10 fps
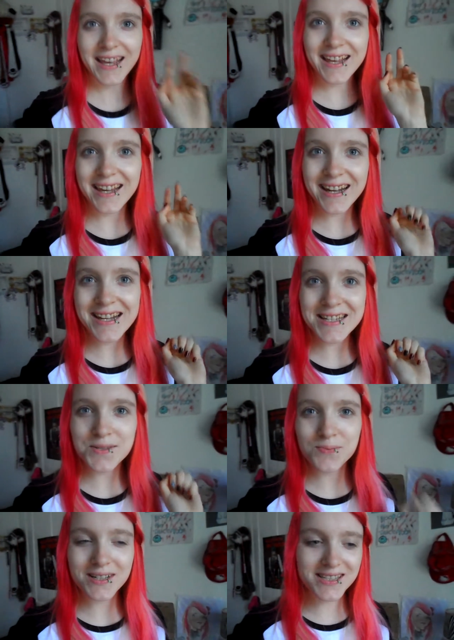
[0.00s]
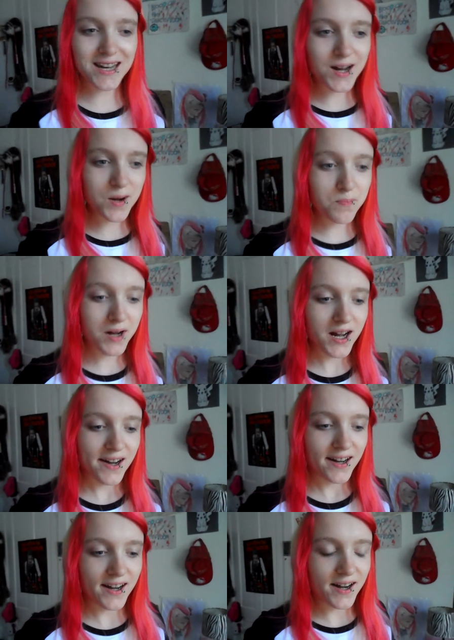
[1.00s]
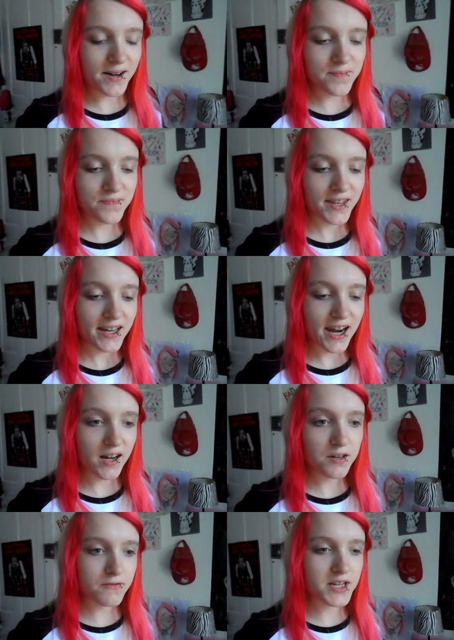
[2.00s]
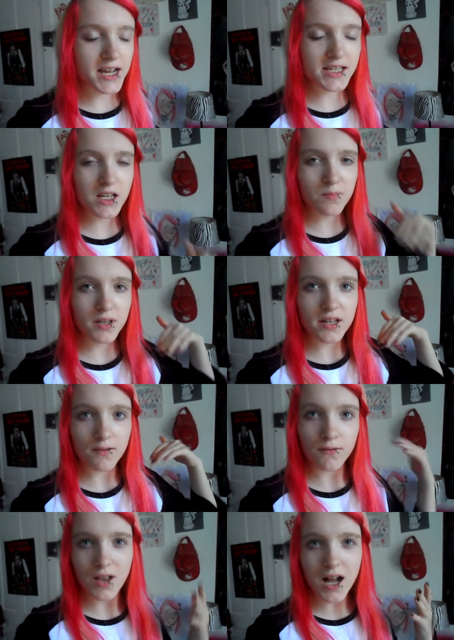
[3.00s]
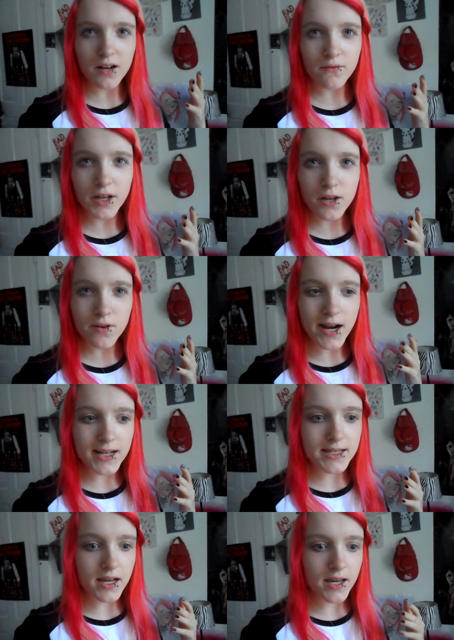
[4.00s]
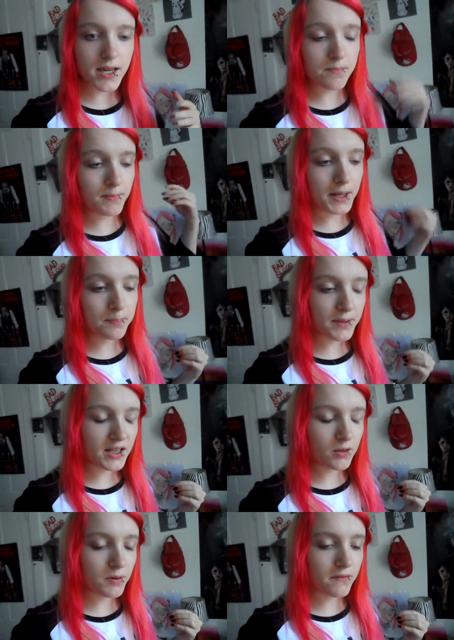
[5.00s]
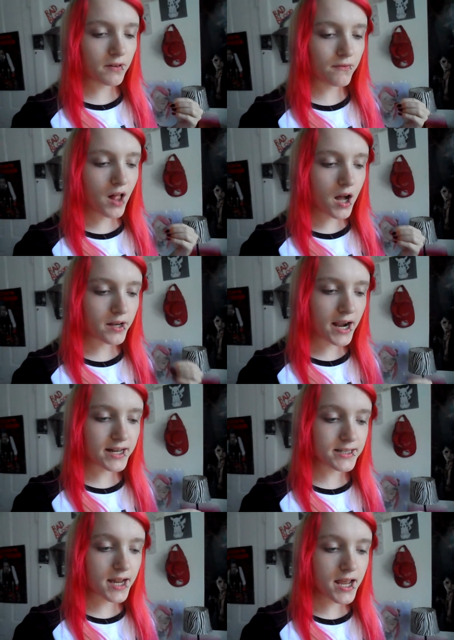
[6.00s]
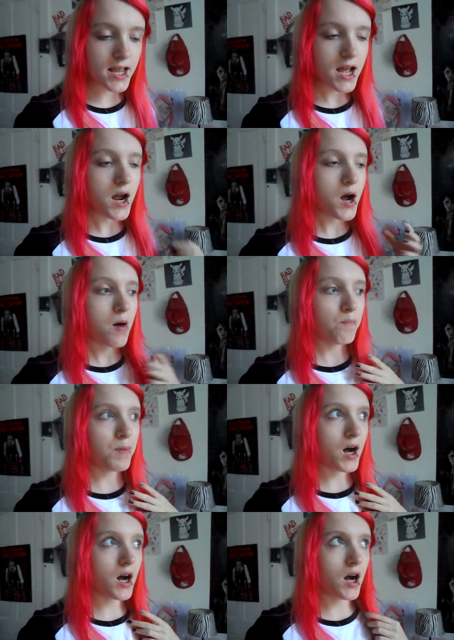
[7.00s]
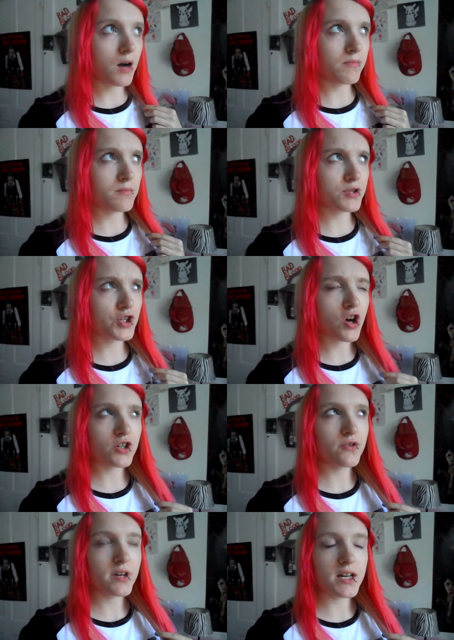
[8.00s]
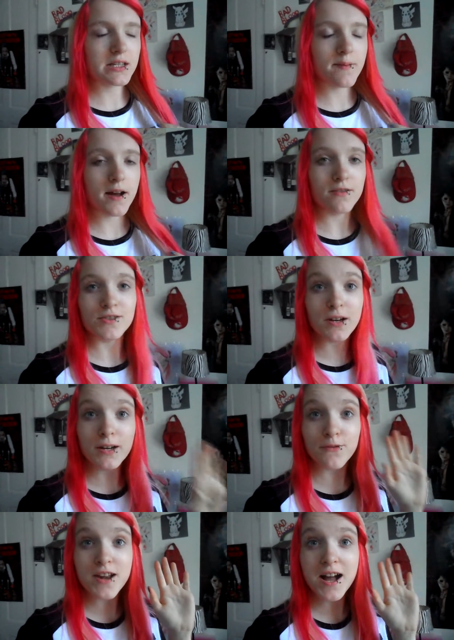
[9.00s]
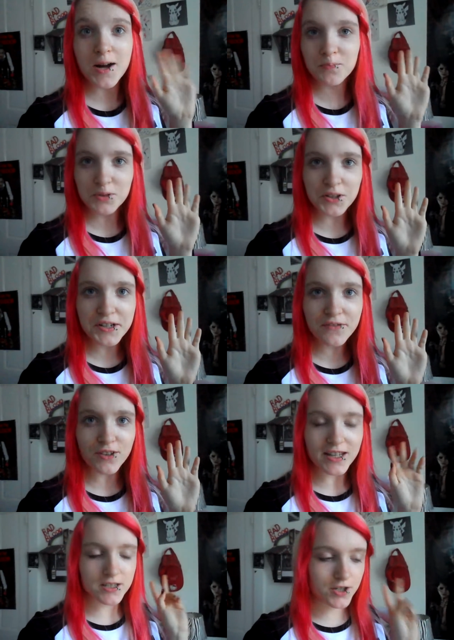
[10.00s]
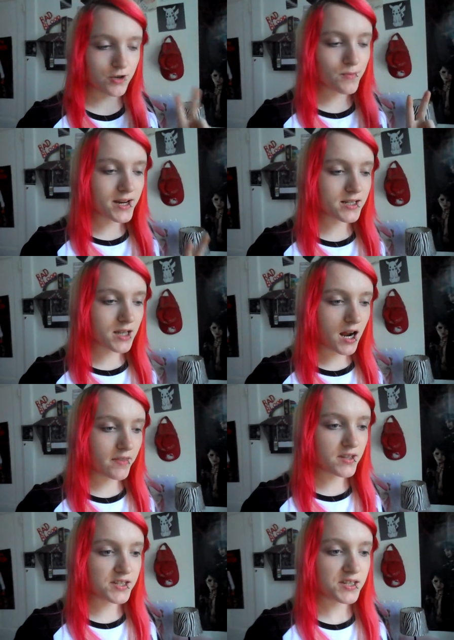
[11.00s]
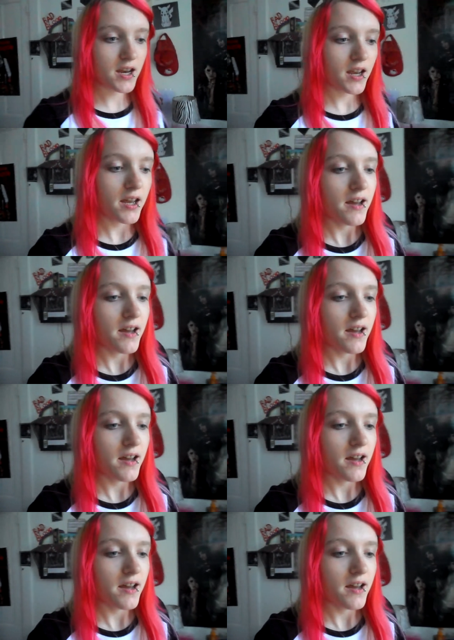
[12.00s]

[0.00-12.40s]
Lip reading: Hey kitties, what's up? I don't know if today is gonna be like a vlog video kind of day. It might be a little bit of a vlog kind of day, but I'm just talking to you guys about, sorry for not uploading for like 2 weeks on this,